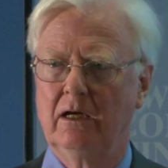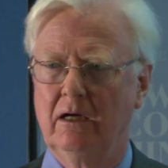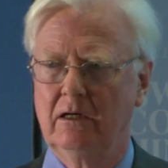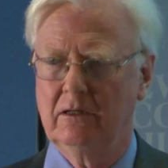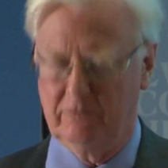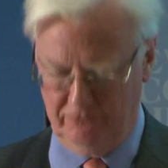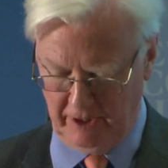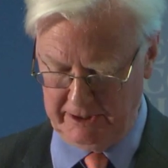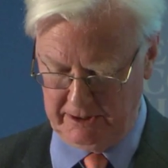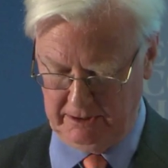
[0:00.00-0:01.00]
uh, of
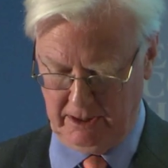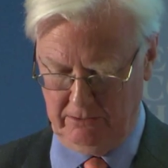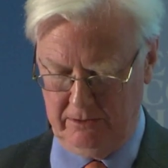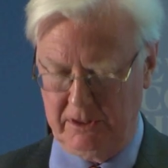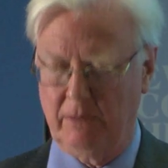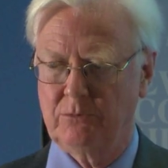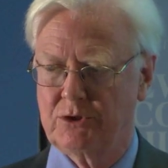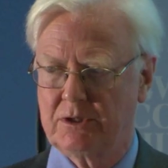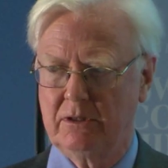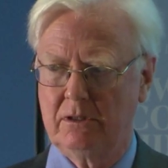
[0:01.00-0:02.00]
writing down
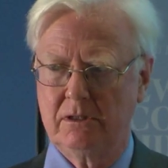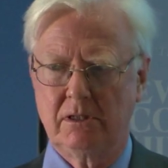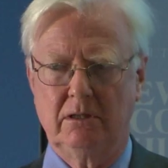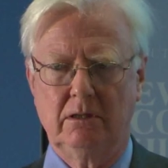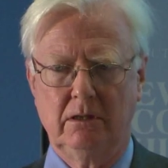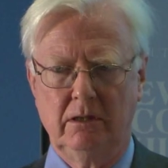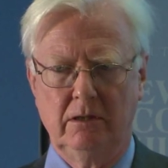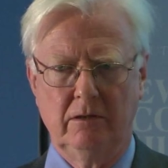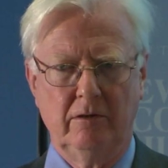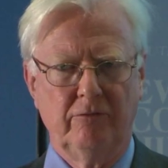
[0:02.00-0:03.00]
assumptions
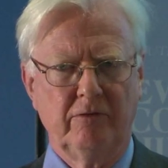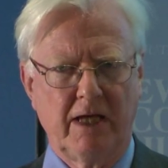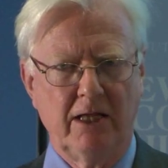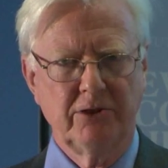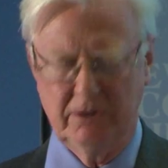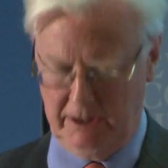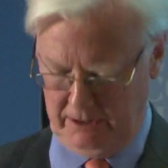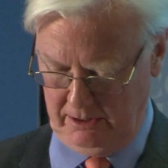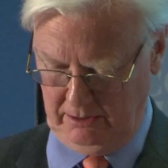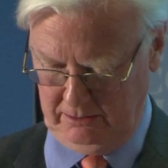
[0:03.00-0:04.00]
and uh,
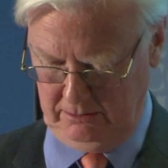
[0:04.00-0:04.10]
calculating.